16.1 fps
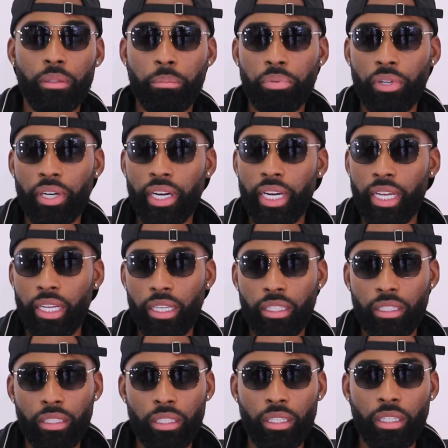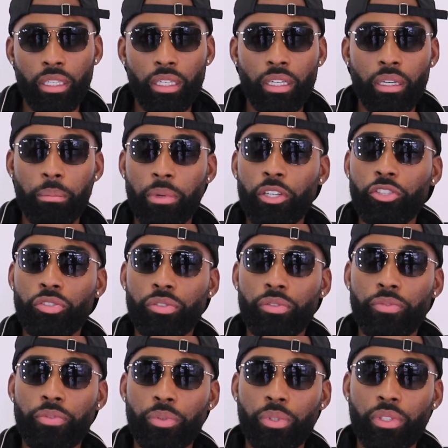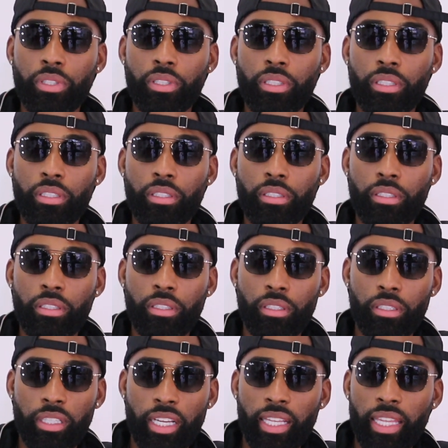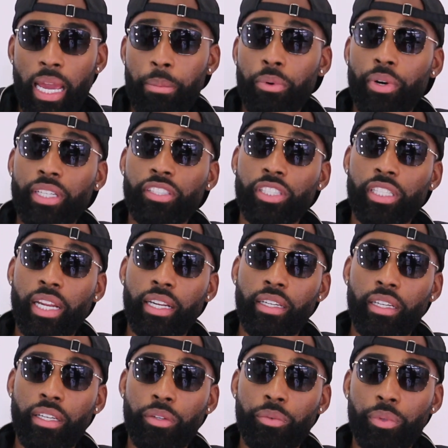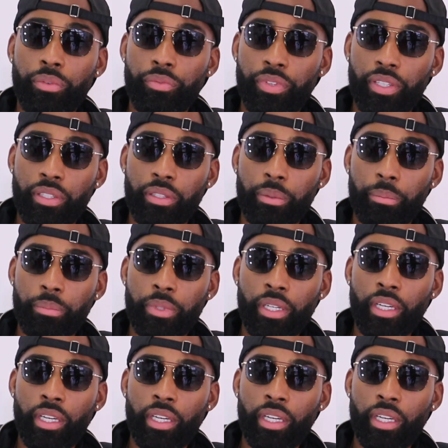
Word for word: brand commercial for the collaboration they did with Venom.